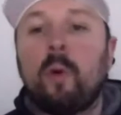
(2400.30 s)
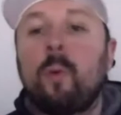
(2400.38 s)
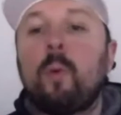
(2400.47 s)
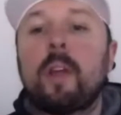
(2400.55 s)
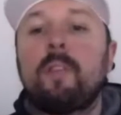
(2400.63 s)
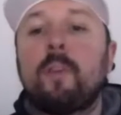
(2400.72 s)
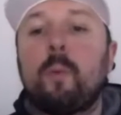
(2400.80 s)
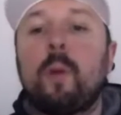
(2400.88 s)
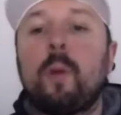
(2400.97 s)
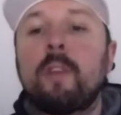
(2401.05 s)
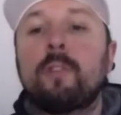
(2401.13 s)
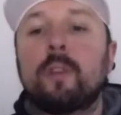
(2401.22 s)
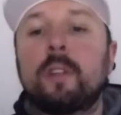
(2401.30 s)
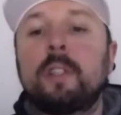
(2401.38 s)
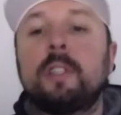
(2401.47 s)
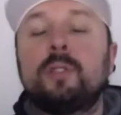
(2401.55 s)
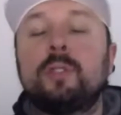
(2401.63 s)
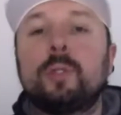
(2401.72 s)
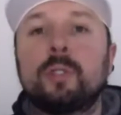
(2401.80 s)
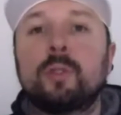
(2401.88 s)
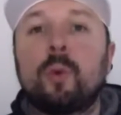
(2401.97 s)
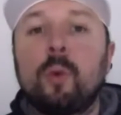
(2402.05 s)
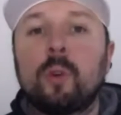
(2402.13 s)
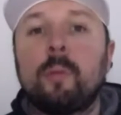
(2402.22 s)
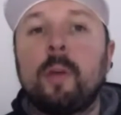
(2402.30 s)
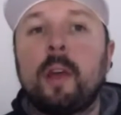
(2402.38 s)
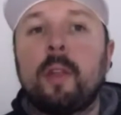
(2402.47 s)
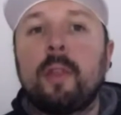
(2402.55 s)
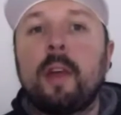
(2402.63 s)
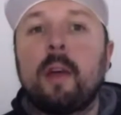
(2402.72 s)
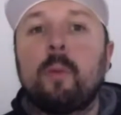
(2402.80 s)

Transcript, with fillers: whatever whatever it is, you can talk about that